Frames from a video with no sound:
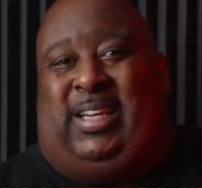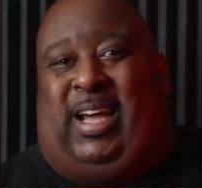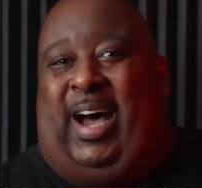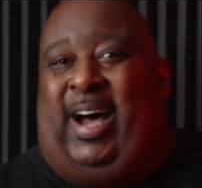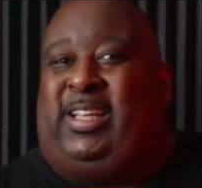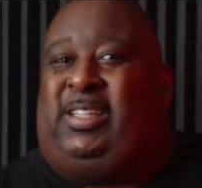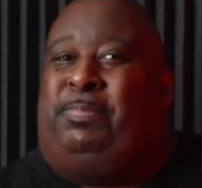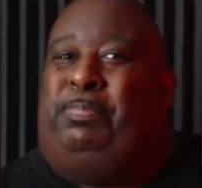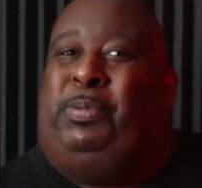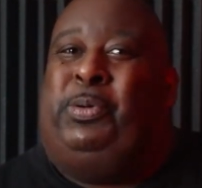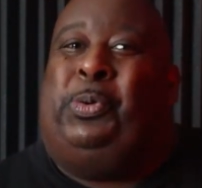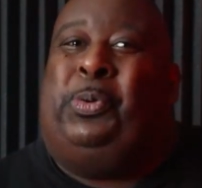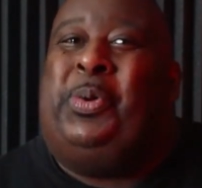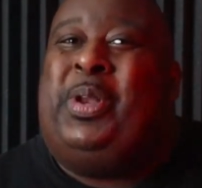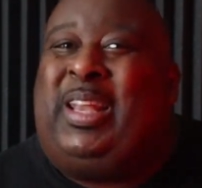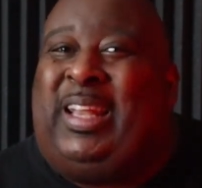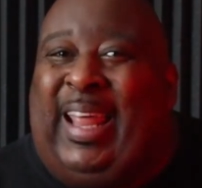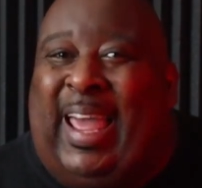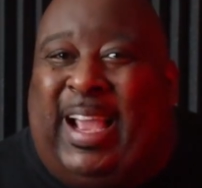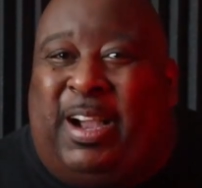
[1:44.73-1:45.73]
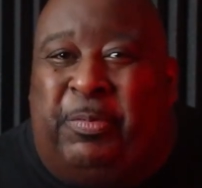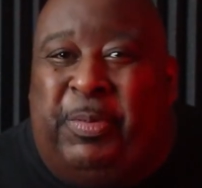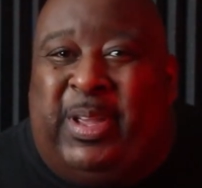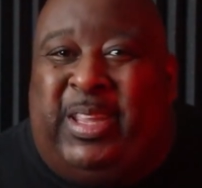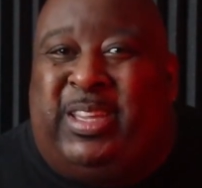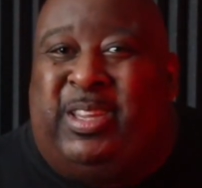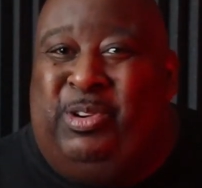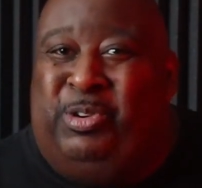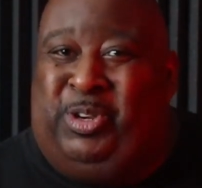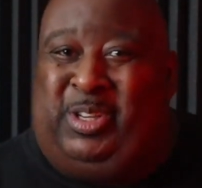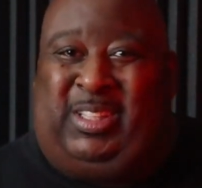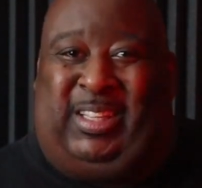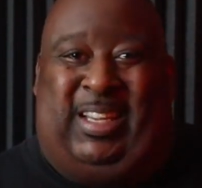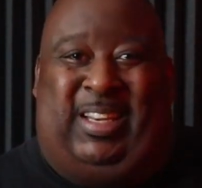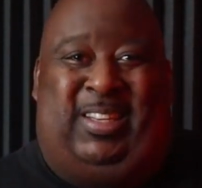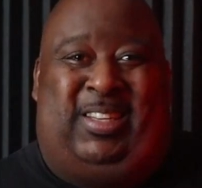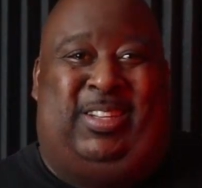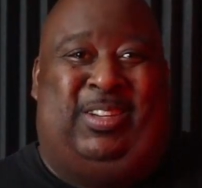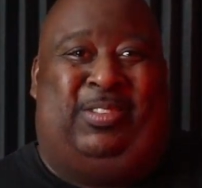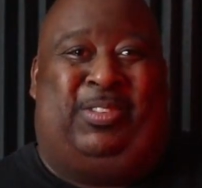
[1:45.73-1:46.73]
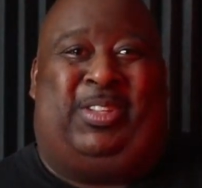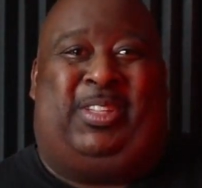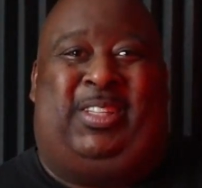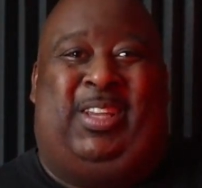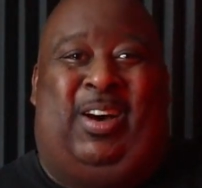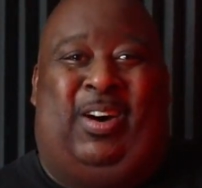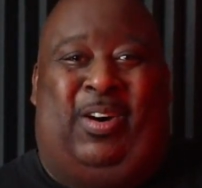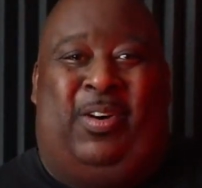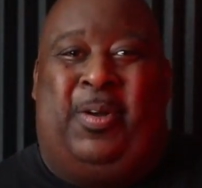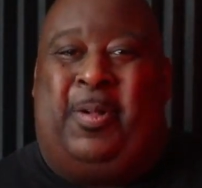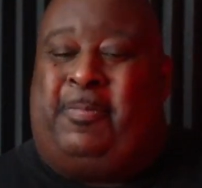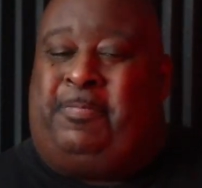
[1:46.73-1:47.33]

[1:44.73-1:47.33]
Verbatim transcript: Das Boot like we usually do. So